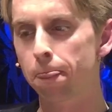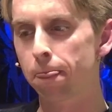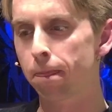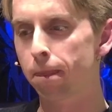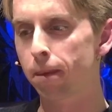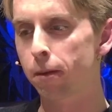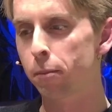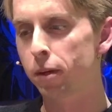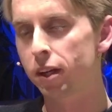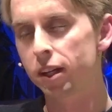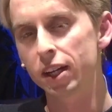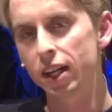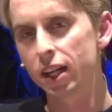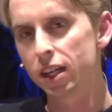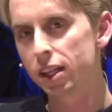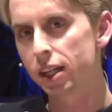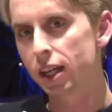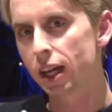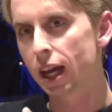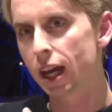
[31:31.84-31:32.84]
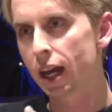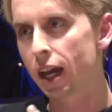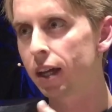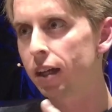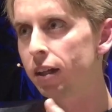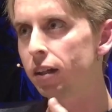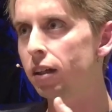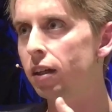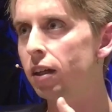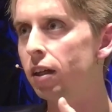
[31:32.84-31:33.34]
But in India,
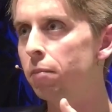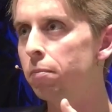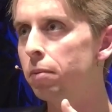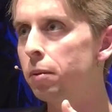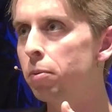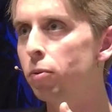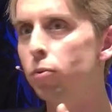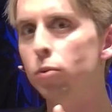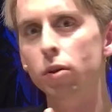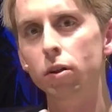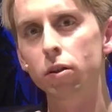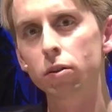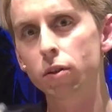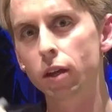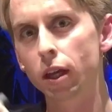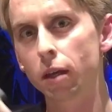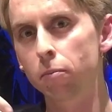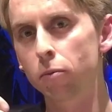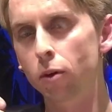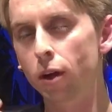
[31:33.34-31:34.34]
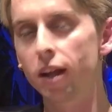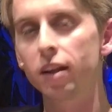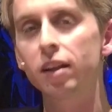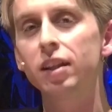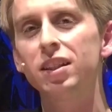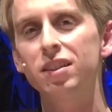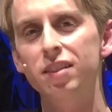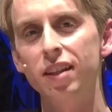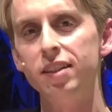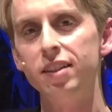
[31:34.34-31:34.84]
uh, people were looking more, at
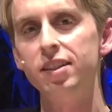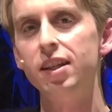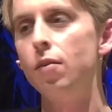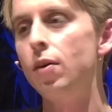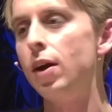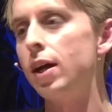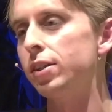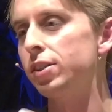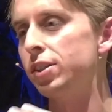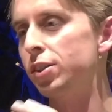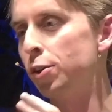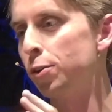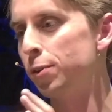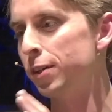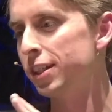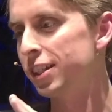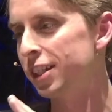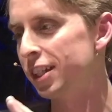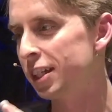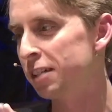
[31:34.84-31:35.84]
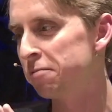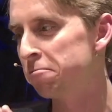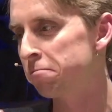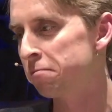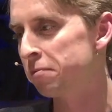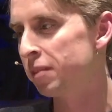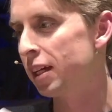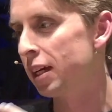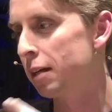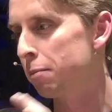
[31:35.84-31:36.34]
least that's how I saw it. Um,
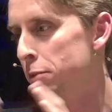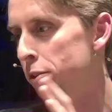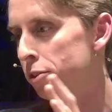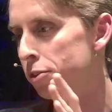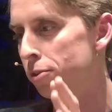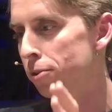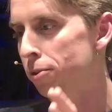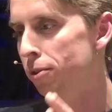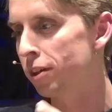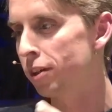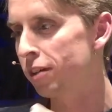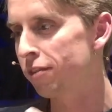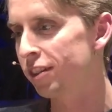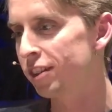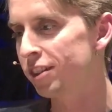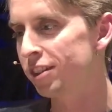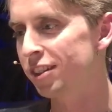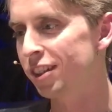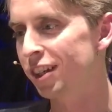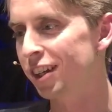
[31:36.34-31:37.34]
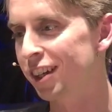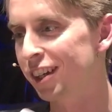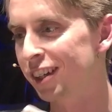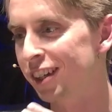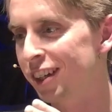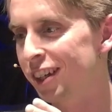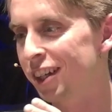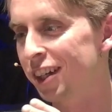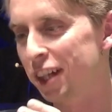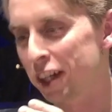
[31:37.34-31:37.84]
I'm not sure if it's uh,
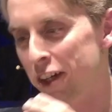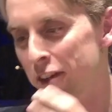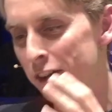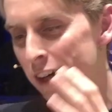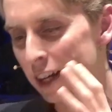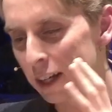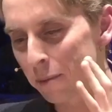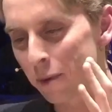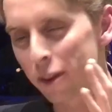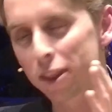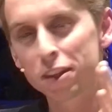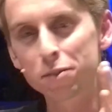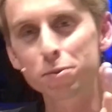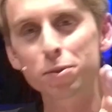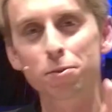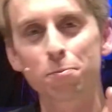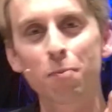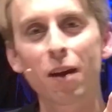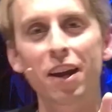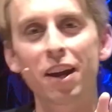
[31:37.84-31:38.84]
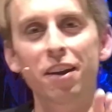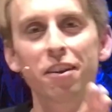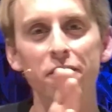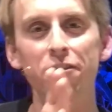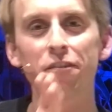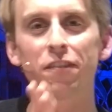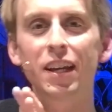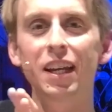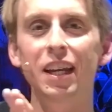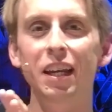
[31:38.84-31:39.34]
correct, but this was my
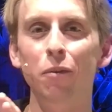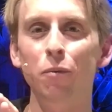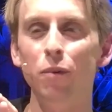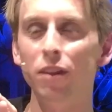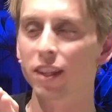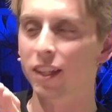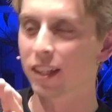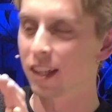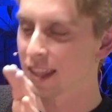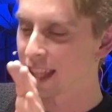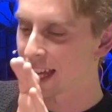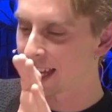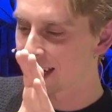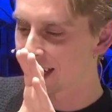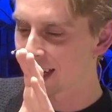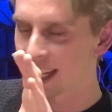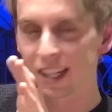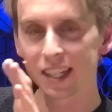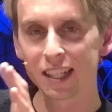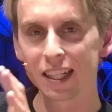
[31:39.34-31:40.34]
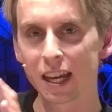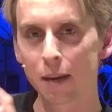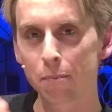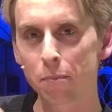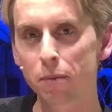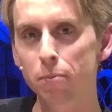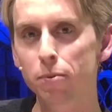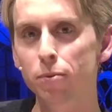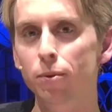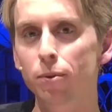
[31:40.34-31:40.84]
feeling with it, that in India
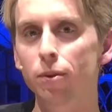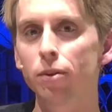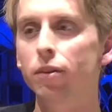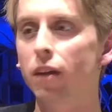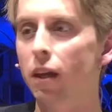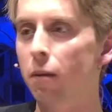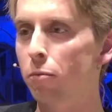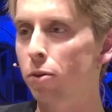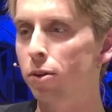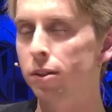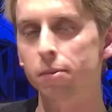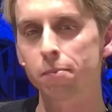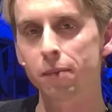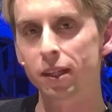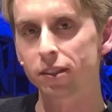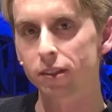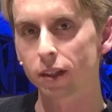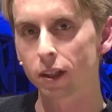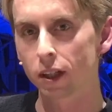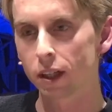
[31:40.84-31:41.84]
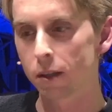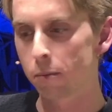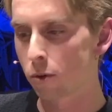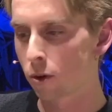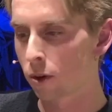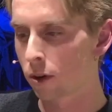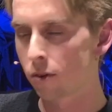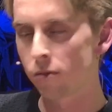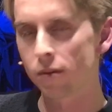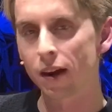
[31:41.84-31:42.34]
people were looking more domestically,
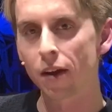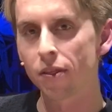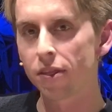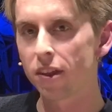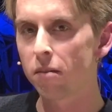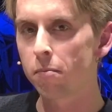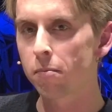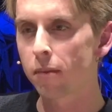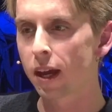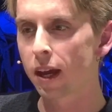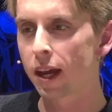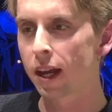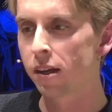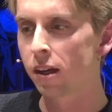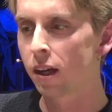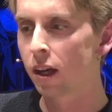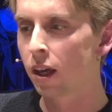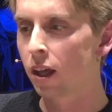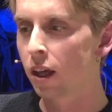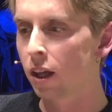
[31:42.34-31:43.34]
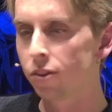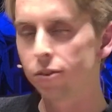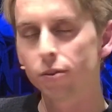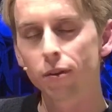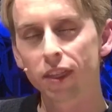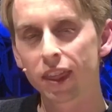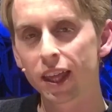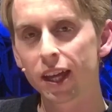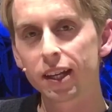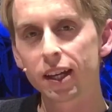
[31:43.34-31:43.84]
more around them, and
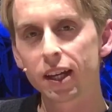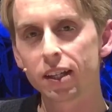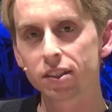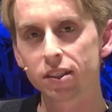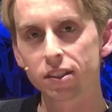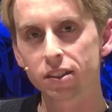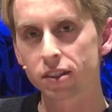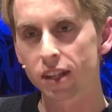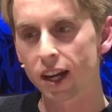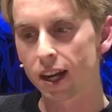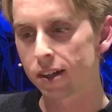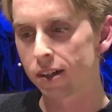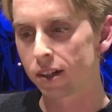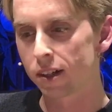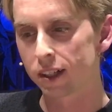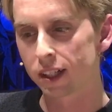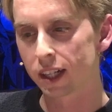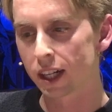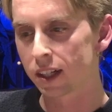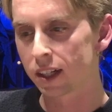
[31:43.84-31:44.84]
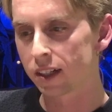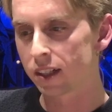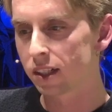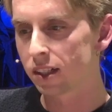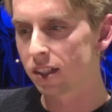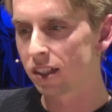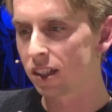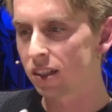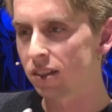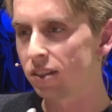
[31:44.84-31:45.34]
took that as a standard and
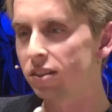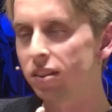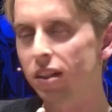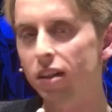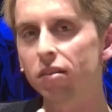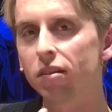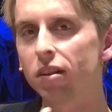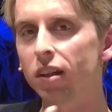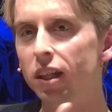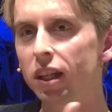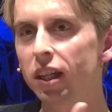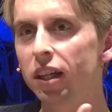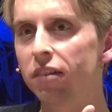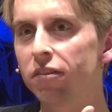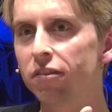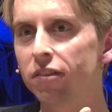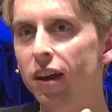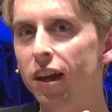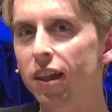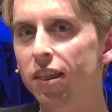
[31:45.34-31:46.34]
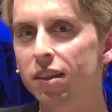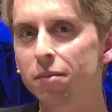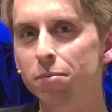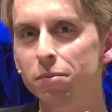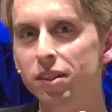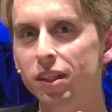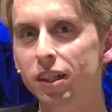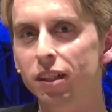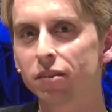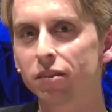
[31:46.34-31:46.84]
didn't necessarily find
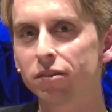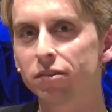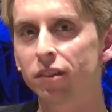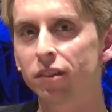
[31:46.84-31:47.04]
themselves